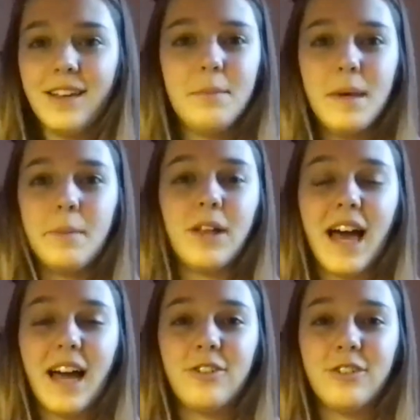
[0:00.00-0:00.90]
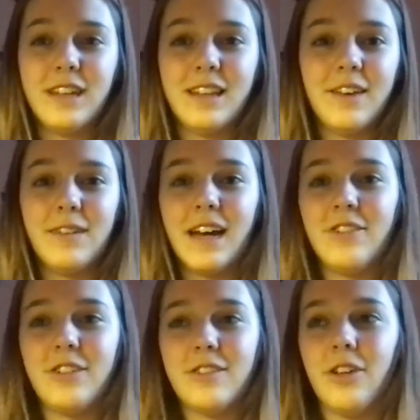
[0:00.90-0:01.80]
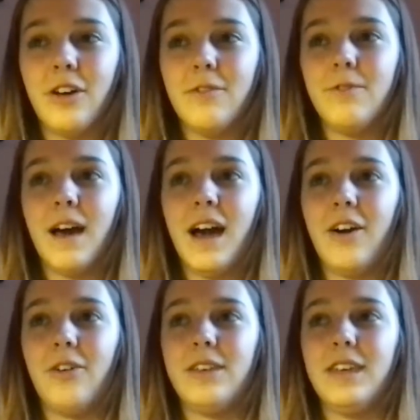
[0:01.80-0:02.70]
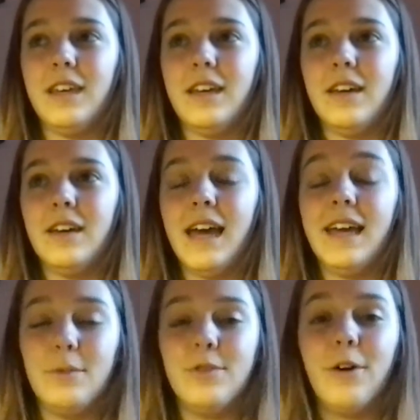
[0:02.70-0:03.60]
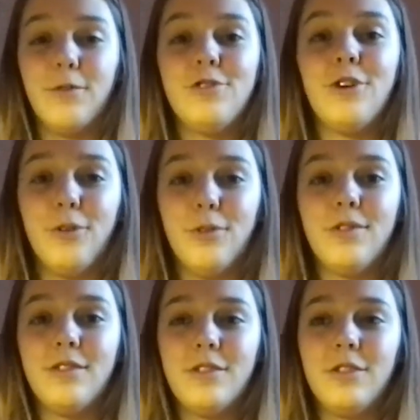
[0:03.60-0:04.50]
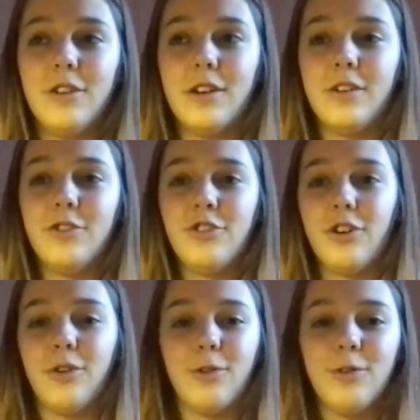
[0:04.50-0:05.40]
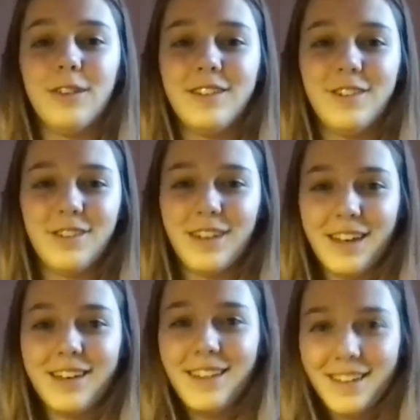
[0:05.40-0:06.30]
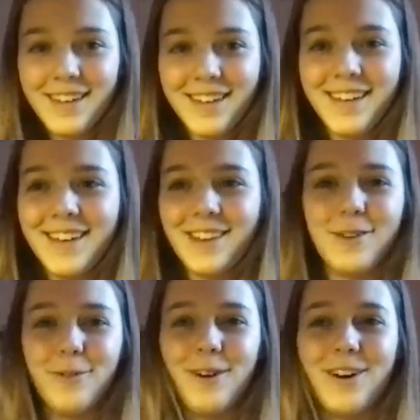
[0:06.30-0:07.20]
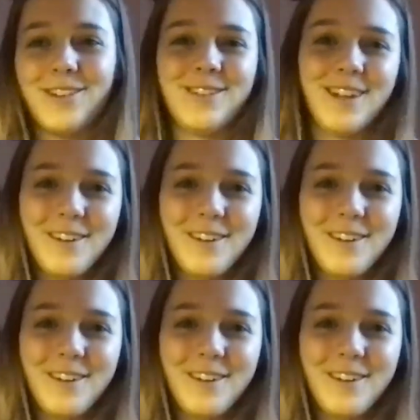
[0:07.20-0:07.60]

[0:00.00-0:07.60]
people actually live. And I just love how he himself chose to show just like the raw stuff.